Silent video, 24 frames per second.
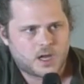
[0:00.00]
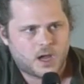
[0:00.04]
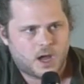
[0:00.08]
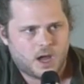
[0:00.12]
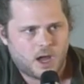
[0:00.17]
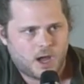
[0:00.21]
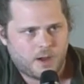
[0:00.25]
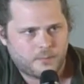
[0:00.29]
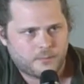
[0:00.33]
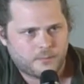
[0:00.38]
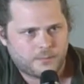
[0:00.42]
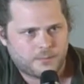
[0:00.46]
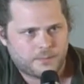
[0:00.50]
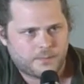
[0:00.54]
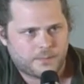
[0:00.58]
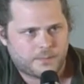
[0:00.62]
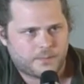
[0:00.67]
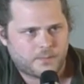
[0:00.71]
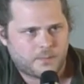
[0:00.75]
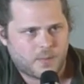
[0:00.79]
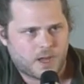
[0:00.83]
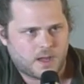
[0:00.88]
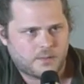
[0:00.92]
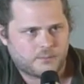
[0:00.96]

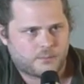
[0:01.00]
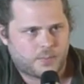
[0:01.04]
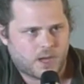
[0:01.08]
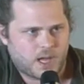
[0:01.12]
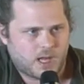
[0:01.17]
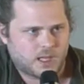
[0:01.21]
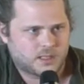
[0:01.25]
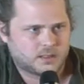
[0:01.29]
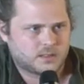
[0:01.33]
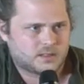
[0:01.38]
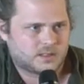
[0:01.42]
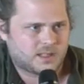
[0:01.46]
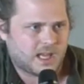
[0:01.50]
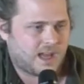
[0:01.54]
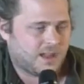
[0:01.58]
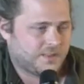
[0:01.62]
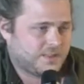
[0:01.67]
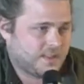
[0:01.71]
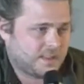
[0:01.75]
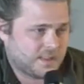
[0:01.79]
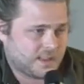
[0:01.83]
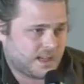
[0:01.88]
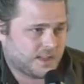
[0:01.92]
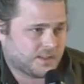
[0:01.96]
But I
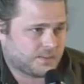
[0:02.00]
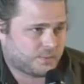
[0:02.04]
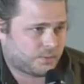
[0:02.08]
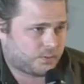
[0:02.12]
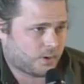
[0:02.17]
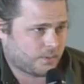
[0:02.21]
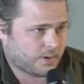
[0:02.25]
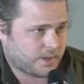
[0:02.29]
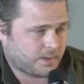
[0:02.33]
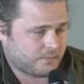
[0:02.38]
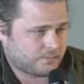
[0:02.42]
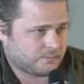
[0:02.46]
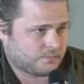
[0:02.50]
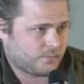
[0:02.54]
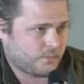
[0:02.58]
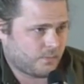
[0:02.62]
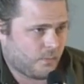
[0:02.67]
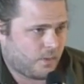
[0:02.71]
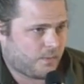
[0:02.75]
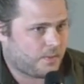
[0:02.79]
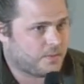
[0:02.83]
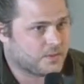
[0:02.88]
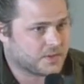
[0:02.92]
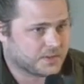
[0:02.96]
think that's probably
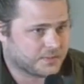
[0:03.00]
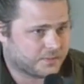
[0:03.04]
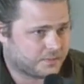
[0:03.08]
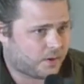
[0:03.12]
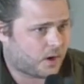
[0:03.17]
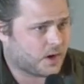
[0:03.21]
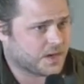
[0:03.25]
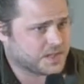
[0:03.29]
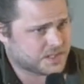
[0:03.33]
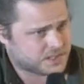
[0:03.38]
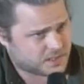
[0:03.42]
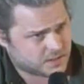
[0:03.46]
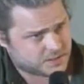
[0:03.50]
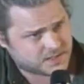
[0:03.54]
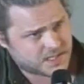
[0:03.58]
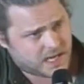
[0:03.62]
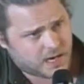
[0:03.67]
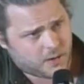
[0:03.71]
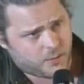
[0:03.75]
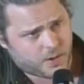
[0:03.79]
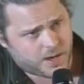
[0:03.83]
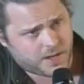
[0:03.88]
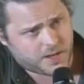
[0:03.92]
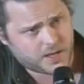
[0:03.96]
as far as it goes
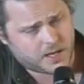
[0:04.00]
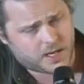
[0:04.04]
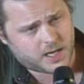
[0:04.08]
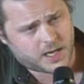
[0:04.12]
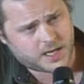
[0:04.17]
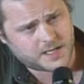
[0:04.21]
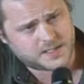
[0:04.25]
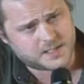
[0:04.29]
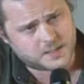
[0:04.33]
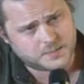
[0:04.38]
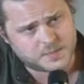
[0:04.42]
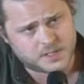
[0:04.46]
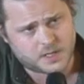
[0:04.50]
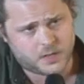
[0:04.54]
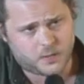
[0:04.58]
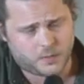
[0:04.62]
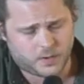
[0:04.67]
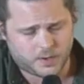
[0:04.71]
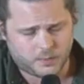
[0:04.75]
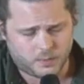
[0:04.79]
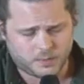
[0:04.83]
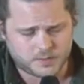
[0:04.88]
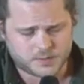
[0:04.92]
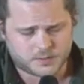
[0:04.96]
that way. In terms of the other
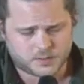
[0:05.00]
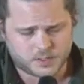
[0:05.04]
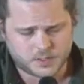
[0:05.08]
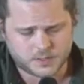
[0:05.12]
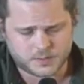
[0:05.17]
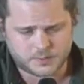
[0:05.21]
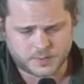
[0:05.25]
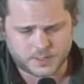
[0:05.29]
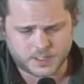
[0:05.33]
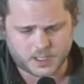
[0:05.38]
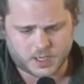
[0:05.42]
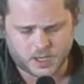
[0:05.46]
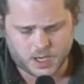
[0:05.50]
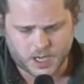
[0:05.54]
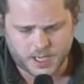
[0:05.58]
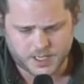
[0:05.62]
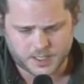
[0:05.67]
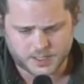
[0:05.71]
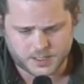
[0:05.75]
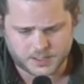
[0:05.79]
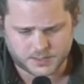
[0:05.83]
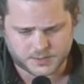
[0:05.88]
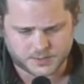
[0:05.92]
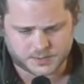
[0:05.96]
way, what we're trying to do with The
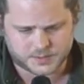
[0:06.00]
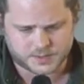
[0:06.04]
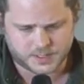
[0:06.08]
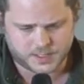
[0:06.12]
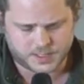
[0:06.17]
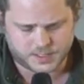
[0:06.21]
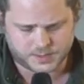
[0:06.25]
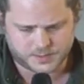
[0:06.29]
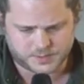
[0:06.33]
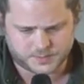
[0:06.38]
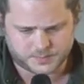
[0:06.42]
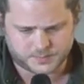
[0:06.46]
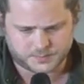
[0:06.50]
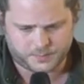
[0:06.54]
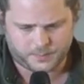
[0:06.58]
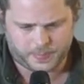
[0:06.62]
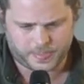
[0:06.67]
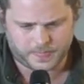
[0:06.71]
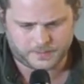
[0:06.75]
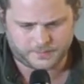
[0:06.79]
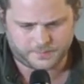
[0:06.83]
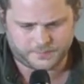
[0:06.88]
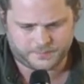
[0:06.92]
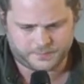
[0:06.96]
Eye is
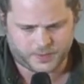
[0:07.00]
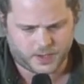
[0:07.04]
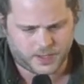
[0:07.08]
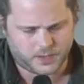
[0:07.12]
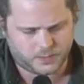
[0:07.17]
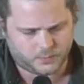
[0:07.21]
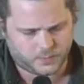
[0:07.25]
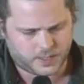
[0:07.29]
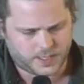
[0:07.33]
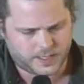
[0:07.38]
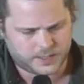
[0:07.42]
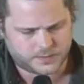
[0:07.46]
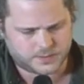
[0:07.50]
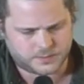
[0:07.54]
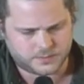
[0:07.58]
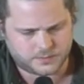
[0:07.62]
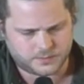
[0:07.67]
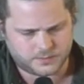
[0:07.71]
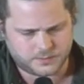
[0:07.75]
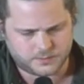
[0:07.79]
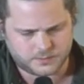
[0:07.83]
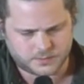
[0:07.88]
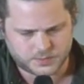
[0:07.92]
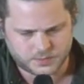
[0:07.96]
find a way
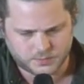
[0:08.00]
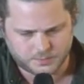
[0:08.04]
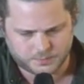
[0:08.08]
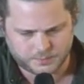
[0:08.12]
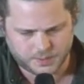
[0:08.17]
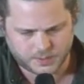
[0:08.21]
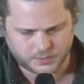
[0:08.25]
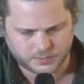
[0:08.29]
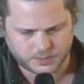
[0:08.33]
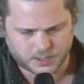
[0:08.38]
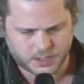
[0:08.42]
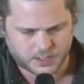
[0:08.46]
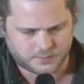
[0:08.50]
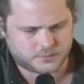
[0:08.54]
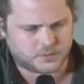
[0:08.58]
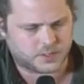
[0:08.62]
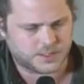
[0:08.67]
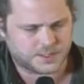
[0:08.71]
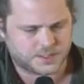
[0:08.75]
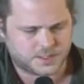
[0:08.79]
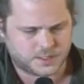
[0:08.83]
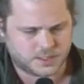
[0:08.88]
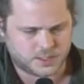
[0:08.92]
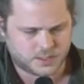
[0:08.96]
to build a kind of
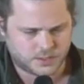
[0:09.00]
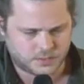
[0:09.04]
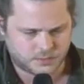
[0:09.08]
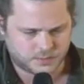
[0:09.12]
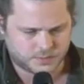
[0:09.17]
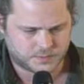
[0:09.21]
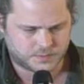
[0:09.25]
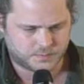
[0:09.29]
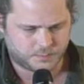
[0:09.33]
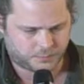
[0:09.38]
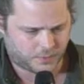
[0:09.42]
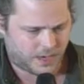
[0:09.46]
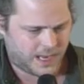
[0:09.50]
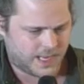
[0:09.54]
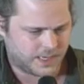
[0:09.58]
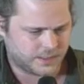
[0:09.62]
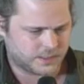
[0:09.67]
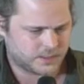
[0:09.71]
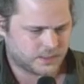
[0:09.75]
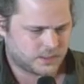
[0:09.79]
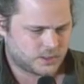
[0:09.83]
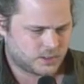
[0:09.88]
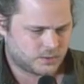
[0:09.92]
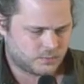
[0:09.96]
trusted news
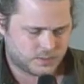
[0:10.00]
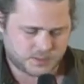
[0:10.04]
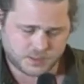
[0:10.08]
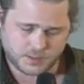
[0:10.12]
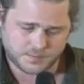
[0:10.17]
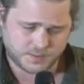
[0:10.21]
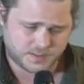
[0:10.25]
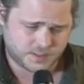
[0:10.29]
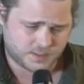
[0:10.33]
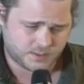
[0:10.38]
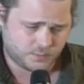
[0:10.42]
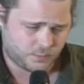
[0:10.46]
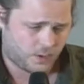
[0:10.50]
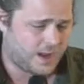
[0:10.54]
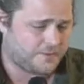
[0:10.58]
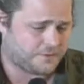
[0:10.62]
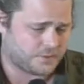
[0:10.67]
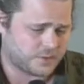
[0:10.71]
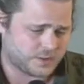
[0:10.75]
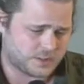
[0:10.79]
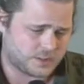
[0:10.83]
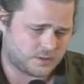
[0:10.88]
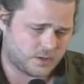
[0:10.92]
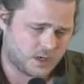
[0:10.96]
brand, which obviously is what
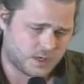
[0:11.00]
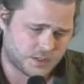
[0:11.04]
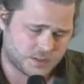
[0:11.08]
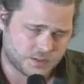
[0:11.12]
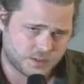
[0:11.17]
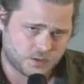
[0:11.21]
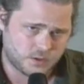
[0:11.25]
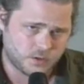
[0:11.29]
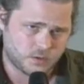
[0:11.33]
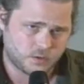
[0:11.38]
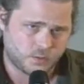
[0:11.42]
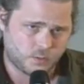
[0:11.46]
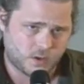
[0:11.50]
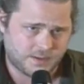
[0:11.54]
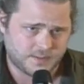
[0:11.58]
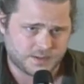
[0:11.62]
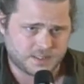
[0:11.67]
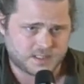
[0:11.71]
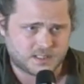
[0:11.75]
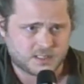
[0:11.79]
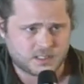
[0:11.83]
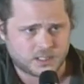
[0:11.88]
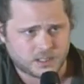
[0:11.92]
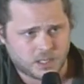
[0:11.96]
everyone's trying to do. We have a
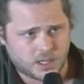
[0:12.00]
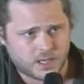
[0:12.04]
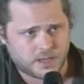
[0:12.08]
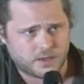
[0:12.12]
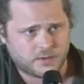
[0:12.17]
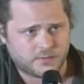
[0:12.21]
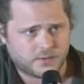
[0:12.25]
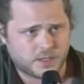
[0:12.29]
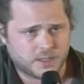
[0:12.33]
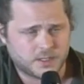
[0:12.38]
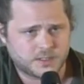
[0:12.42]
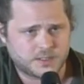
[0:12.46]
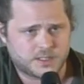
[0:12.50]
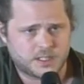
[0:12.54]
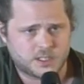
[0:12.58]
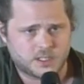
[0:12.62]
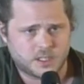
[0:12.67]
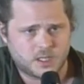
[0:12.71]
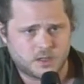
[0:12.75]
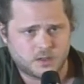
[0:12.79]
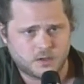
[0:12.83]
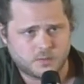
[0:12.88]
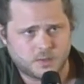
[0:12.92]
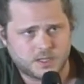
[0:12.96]
slight advantage
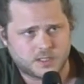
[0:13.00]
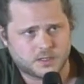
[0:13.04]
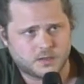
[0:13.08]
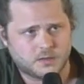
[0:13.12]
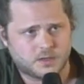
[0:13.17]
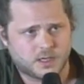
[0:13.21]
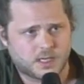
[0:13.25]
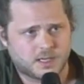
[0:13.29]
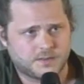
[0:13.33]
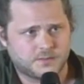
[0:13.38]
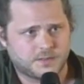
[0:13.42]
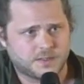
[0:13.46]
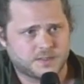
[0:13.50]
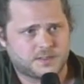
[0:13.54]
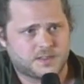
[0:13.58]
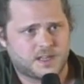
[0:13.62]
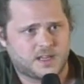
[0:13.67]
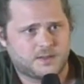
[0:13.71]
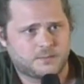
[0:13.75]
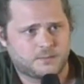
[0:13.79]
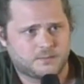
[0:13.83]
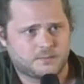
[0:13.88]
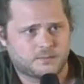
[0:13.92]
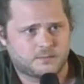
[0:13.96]
in that we don't have the
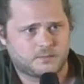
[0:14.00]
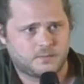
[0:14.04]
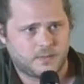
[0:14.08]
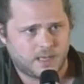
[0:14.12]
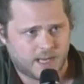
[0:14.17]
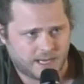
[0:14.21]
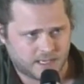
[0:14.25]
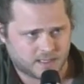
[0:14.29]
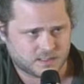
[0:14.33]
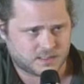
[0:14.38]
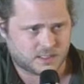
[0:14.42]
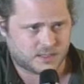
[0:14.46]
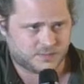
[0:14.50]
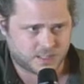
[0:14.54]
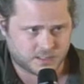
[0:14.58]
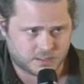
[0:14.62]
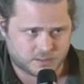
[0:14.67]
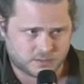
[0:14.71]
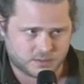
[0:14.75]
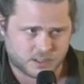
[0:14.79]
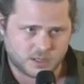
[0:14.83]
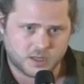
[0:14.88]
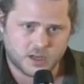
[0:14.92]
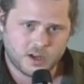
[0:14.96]
same legacy of
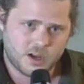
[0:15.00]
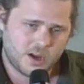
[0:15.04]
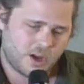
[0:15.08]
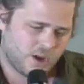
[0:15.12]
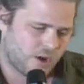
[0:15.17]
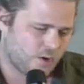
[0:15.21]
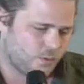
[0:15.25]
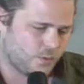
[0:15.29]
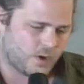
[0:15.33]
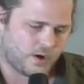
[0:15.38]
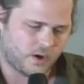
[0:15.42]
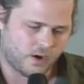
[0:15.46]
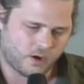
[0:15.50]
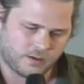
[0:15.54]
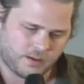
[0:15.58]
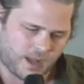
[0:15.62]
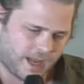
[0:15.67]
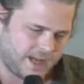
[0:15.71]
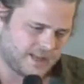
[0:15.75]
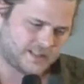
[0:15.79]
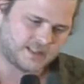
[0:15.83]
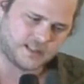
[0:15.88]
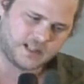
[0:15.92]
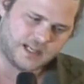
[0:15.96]
history. We're not
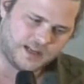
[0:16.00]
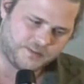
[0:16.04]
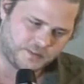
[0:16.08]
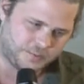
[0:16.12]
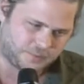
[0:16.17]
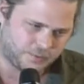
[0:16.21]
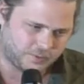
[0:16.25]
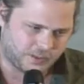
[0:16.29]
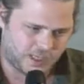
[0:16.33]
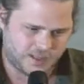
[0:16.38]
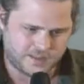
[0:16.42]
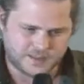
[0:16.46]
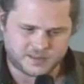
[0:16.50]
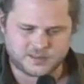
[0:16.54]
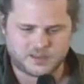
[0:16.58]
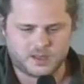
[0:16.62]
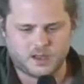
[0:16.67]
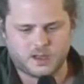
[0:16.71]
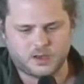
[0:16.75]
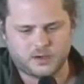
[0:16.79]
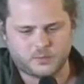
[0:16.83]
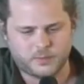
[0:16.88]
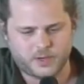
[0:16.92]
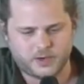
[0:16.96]
hated in Liverpool like The
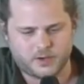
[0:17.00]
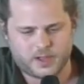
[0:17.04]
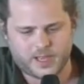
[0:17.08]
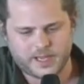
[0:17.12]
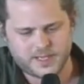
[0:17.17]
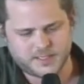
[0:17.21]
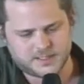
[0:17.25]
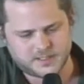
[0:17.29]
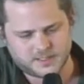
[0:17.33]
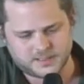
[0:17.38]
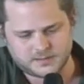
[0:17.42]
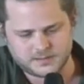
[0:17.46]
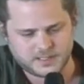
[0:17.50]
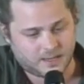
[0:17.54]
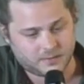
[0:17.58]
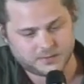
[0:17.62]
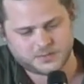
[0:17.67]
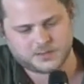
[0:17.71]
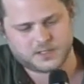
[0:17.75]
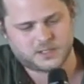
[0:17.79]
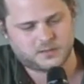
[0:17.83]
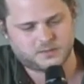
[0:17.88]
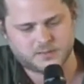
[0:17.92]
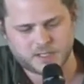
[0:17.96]
Sun. We're not hated
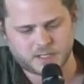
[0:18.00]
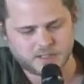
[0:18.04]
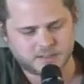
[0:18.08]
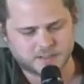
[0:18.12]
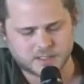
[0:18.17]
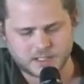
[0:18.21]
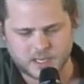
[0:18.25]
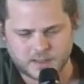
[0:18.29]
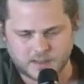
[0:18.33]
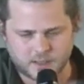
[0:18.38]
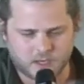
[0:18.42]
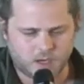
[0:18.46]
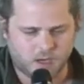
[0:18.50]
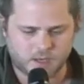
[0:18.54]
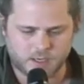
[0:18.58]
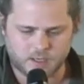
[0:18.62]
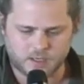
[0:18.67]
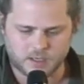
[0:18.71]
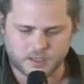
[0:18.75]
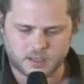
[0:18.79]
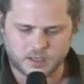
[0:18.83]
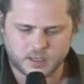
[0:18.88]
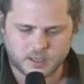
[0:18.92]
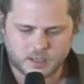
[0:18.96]
outside of London like The
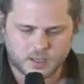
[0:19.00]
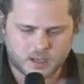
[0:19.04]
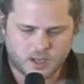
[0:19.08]
Guardian.